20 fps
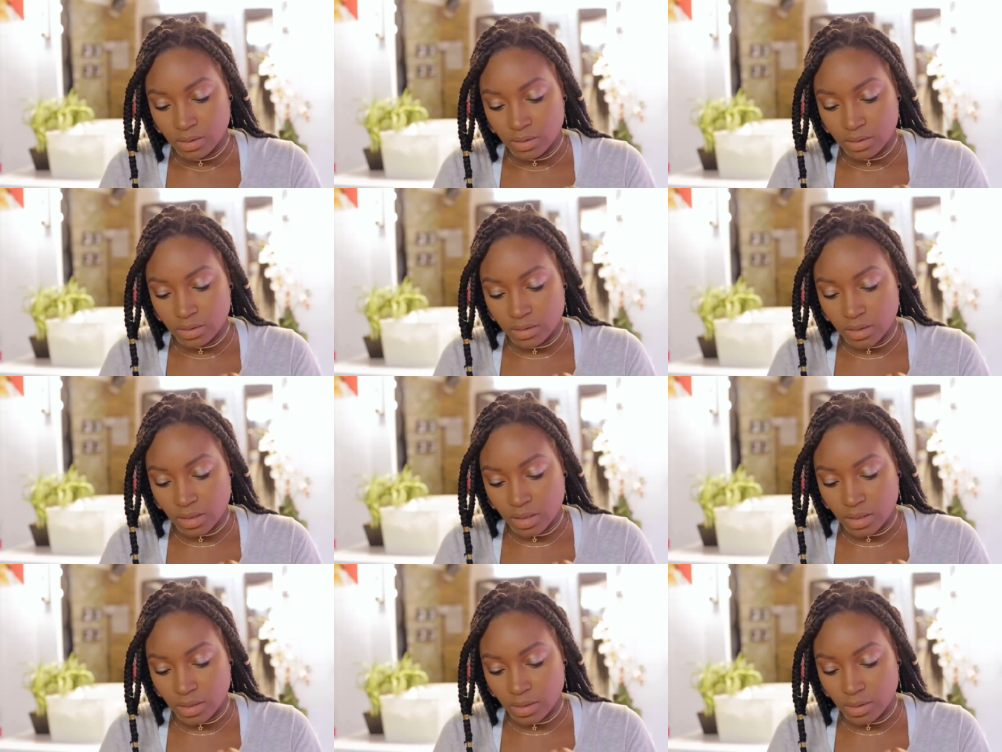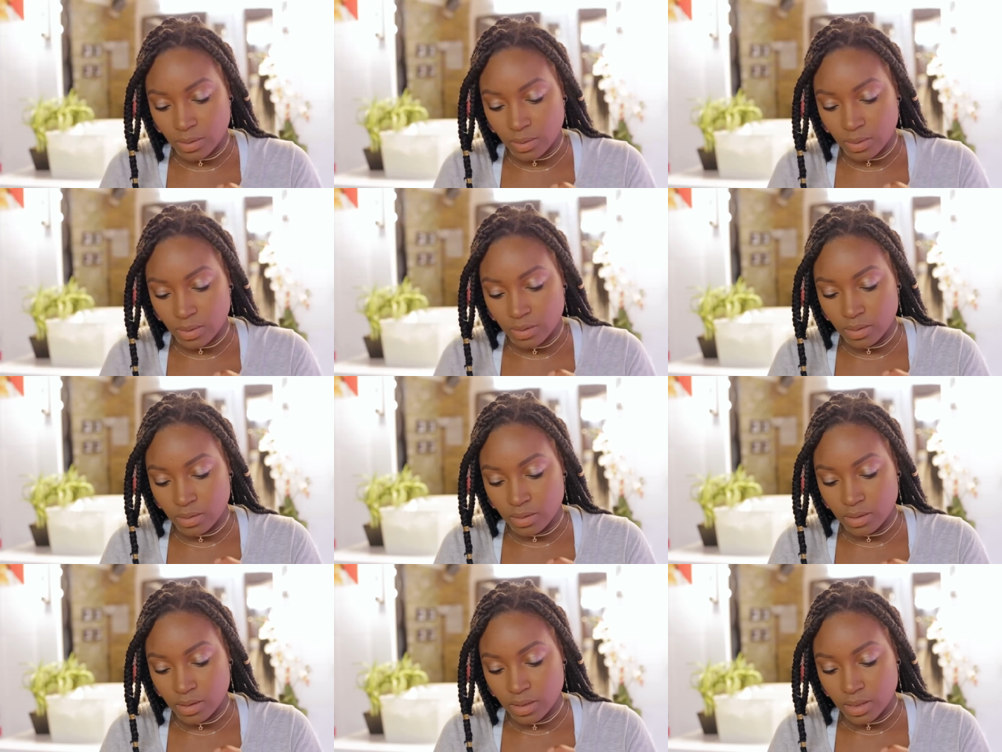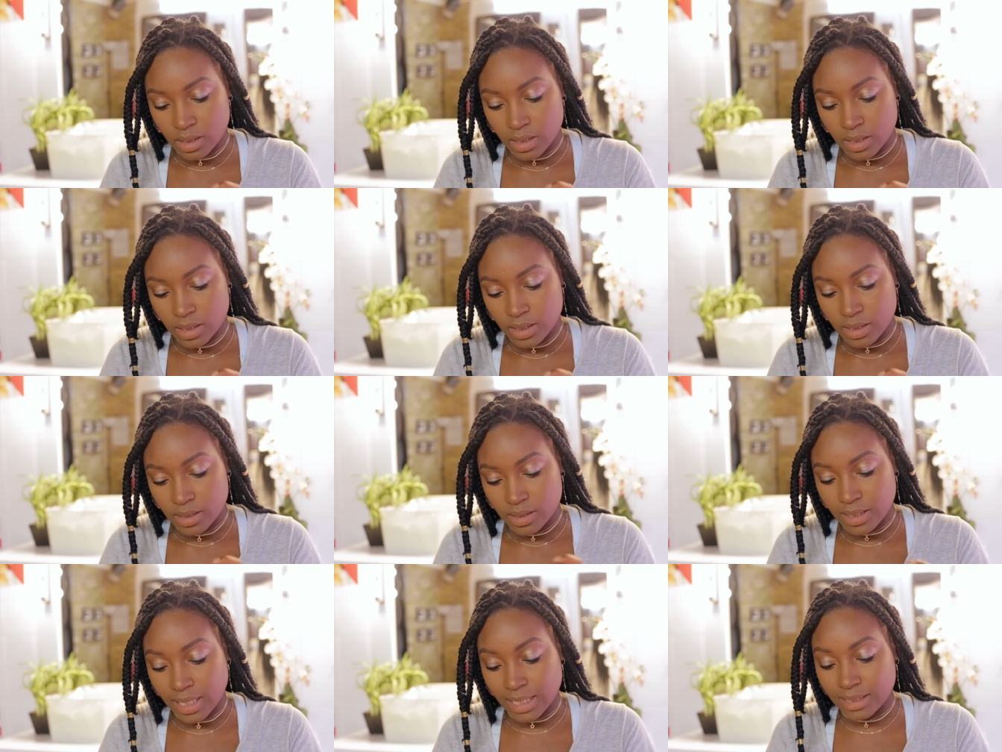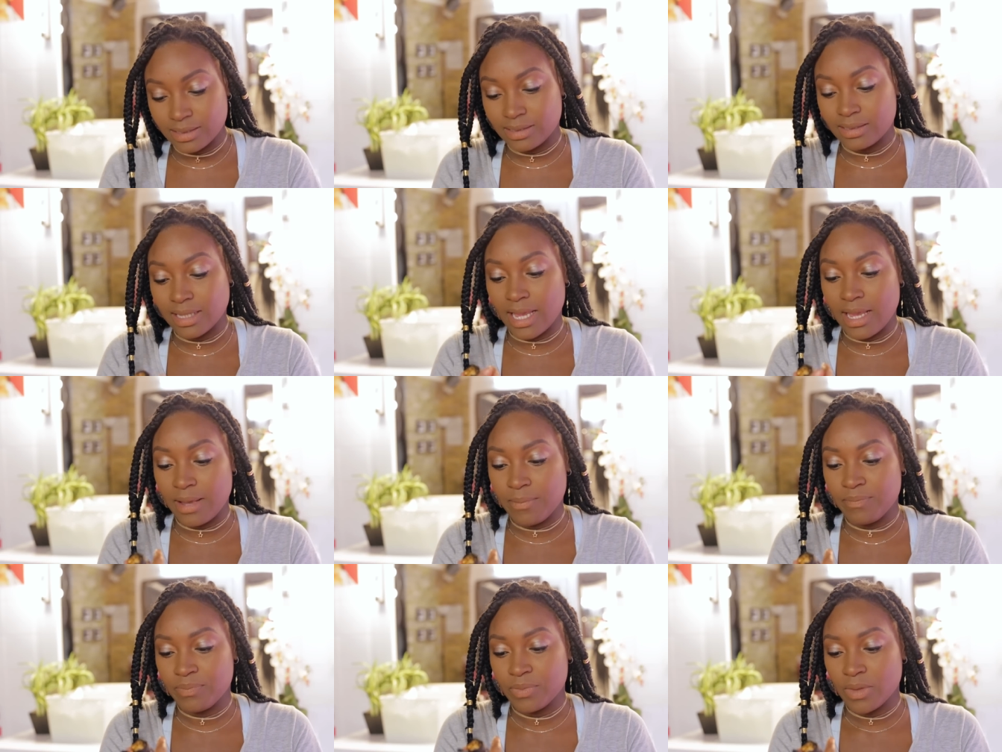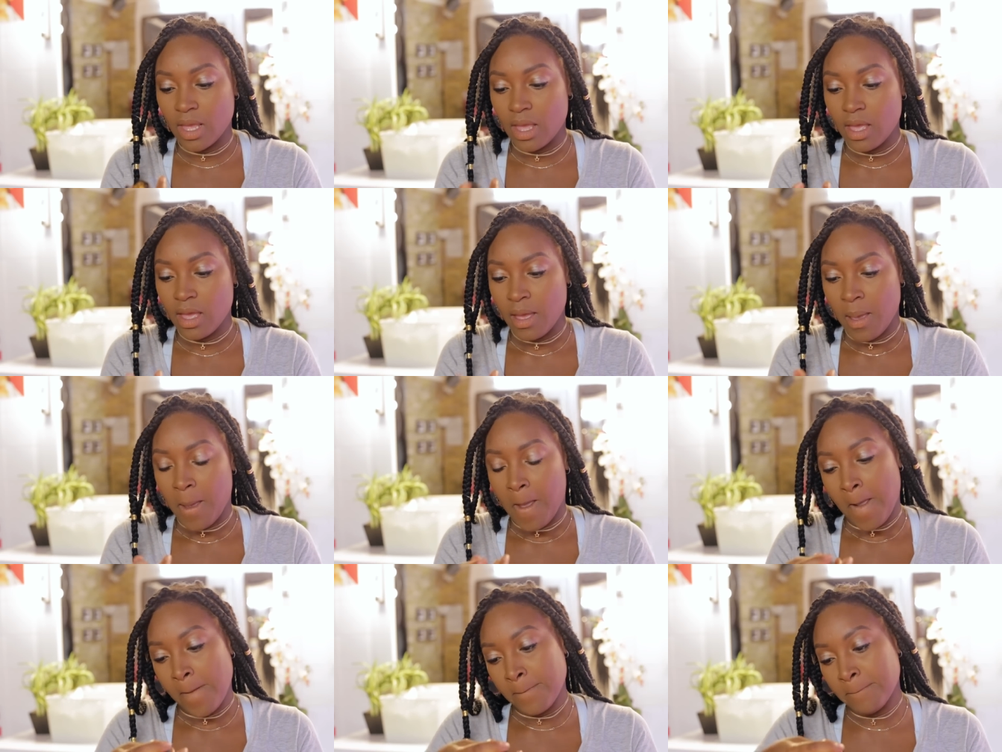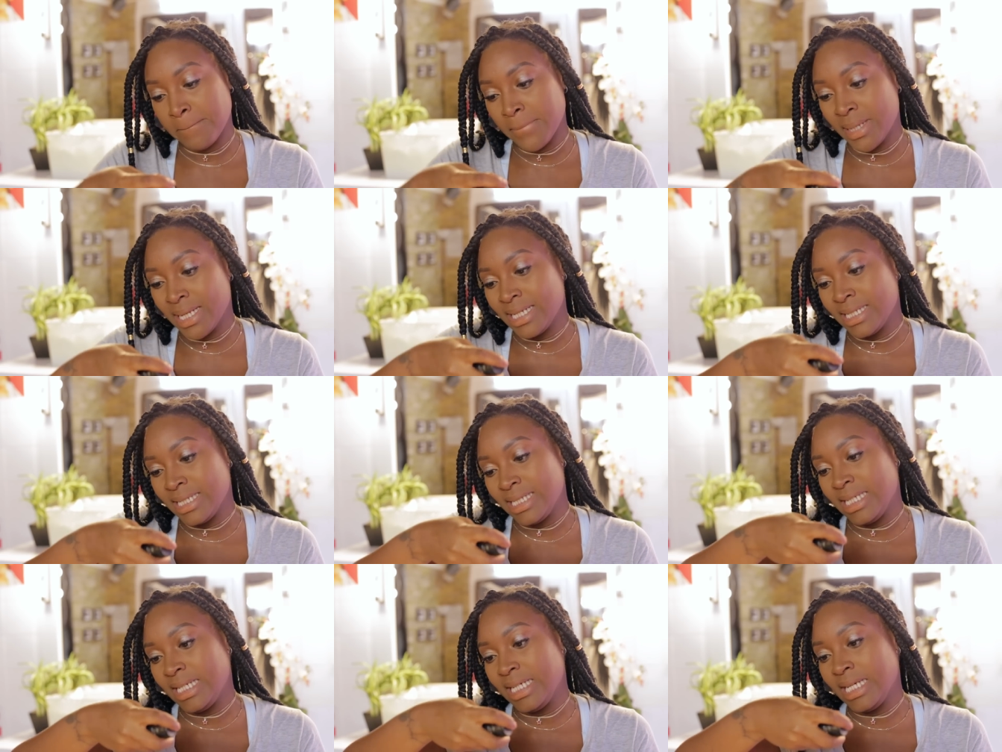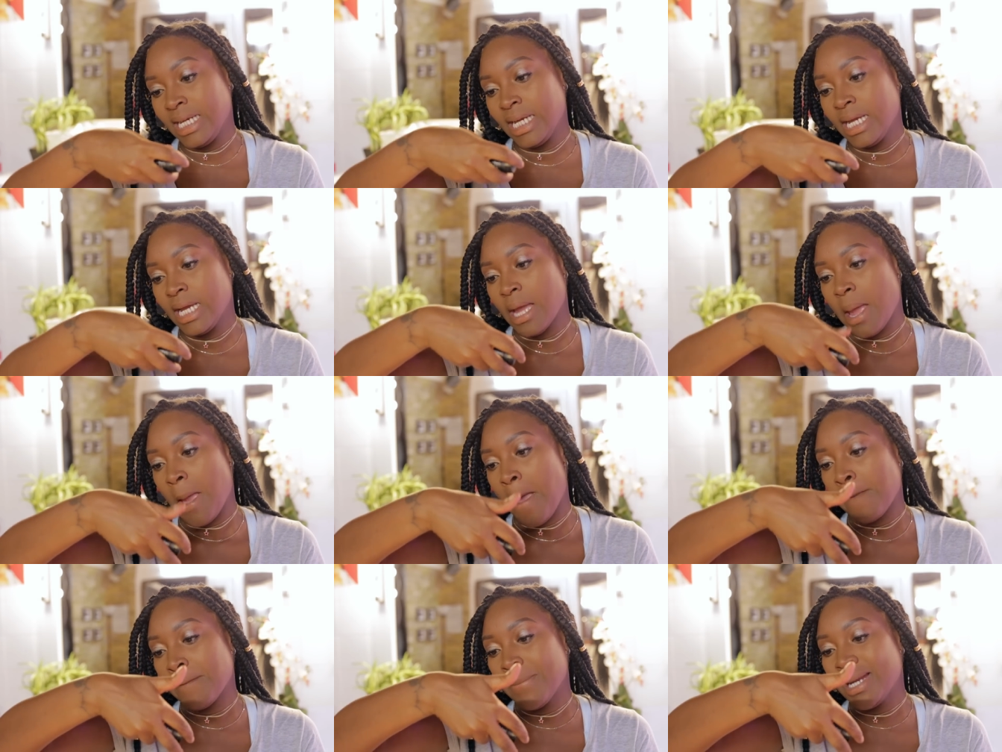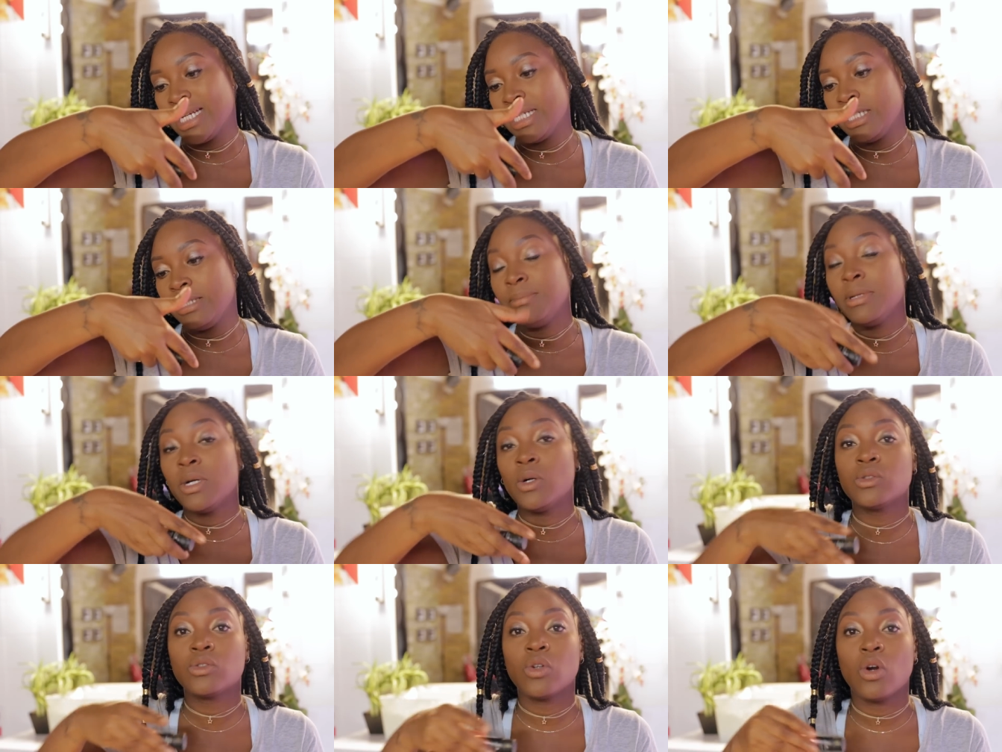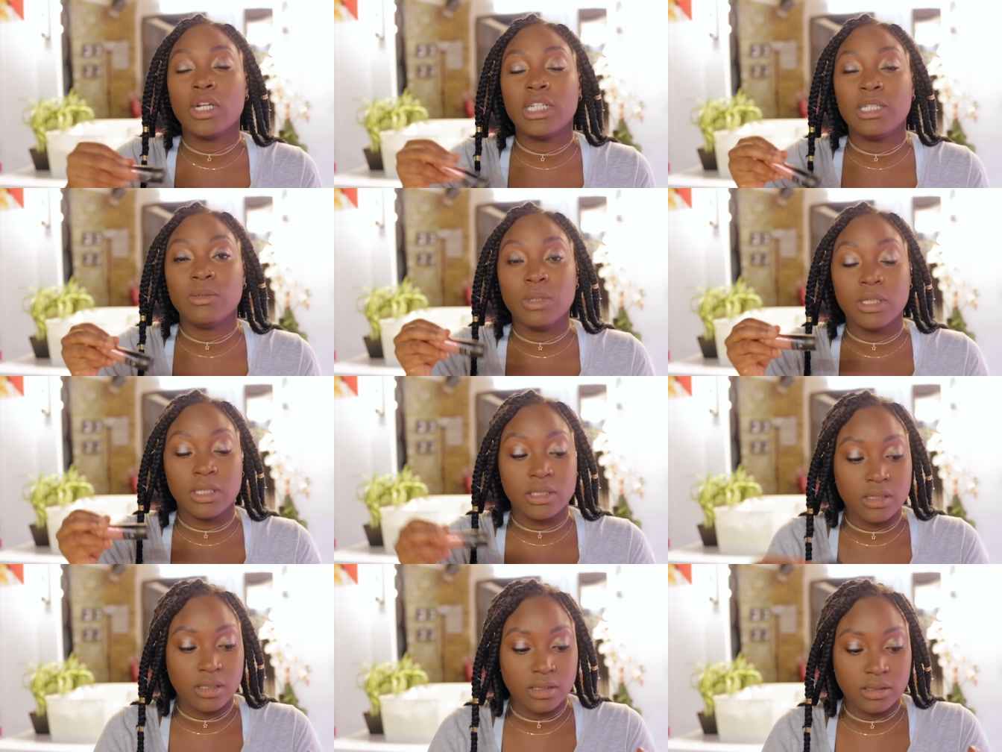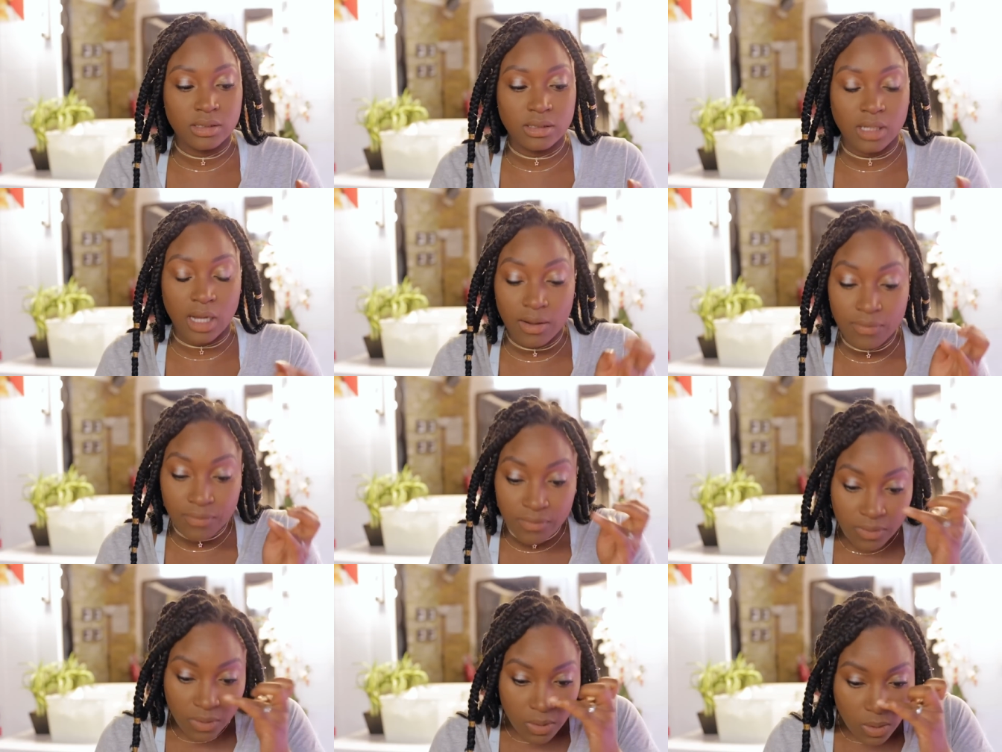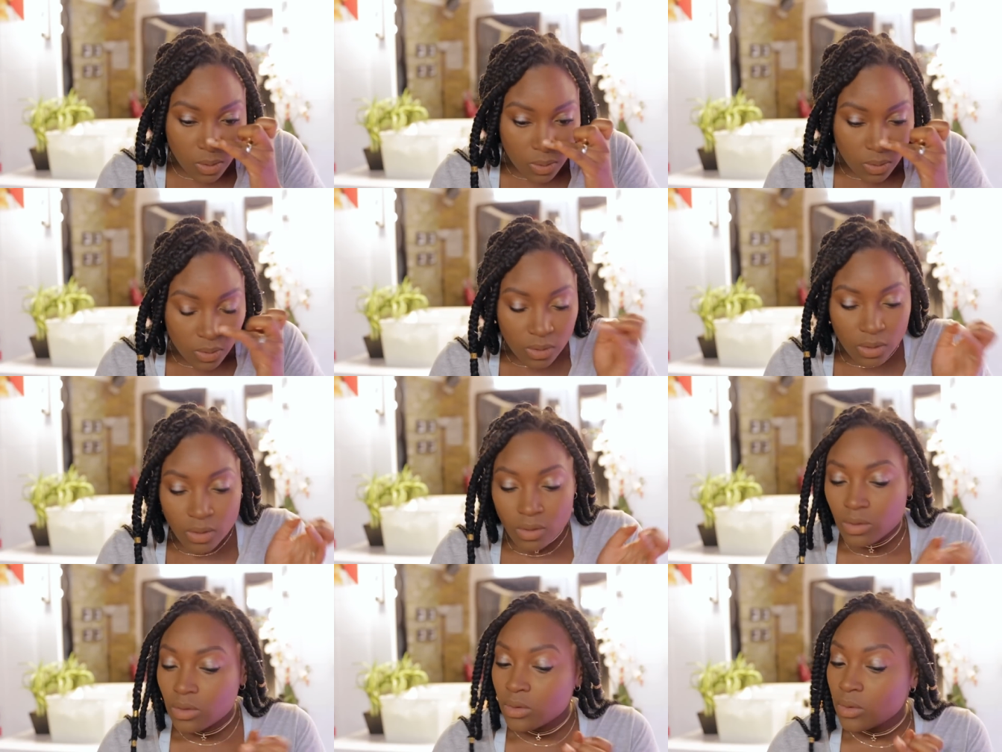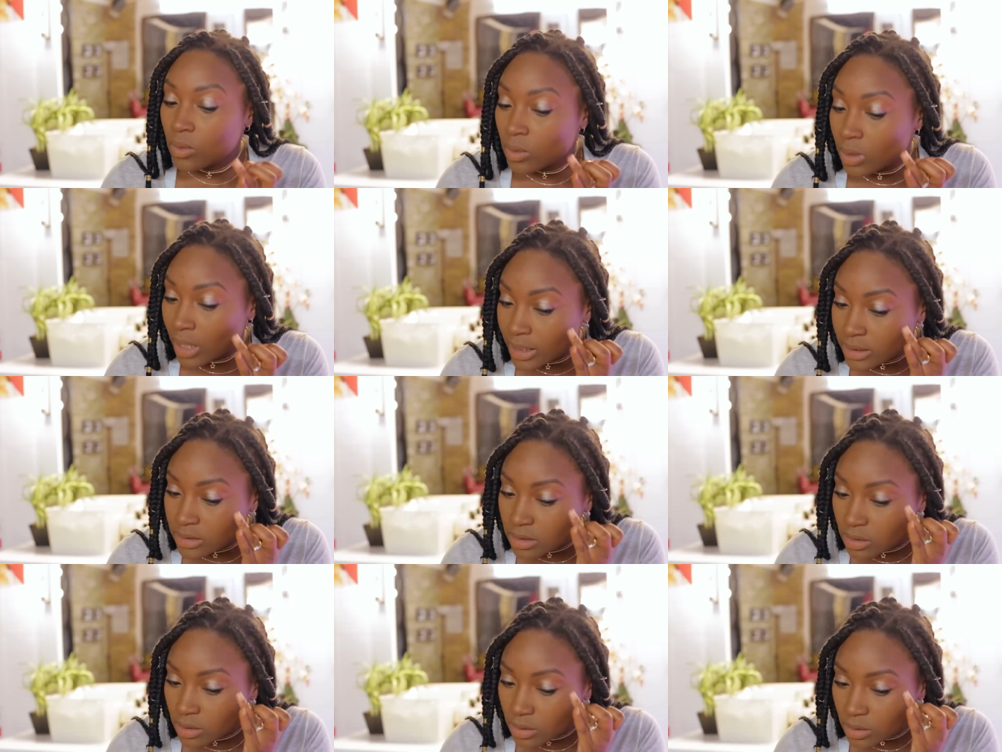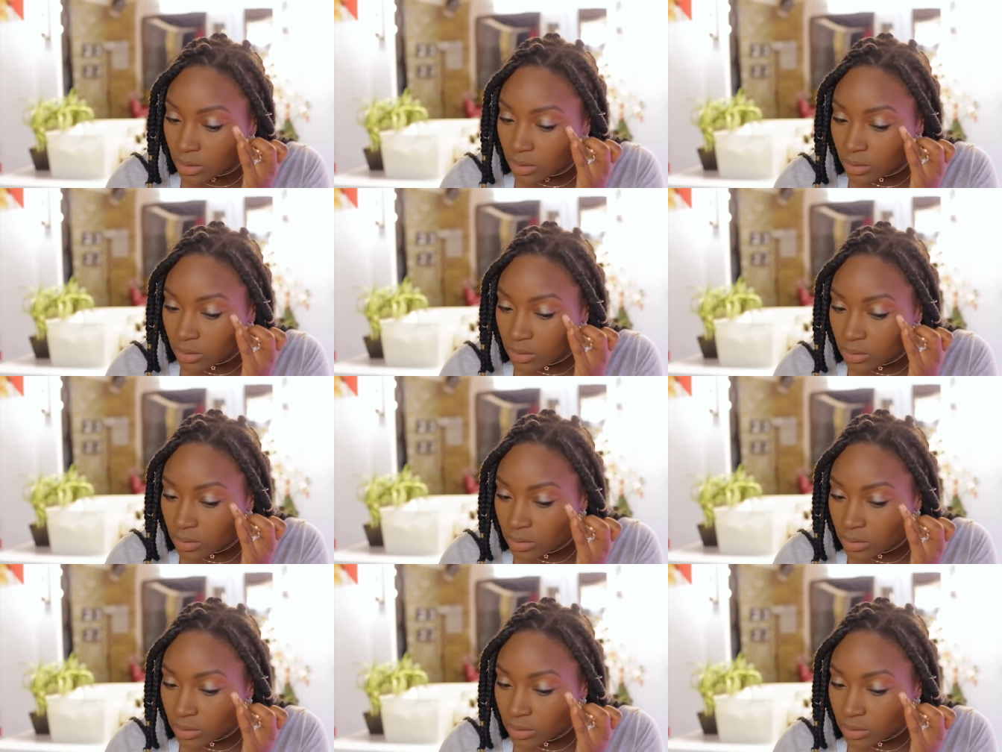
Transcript: So that same Melanie Melanie Mills Hollywood stuff, all I do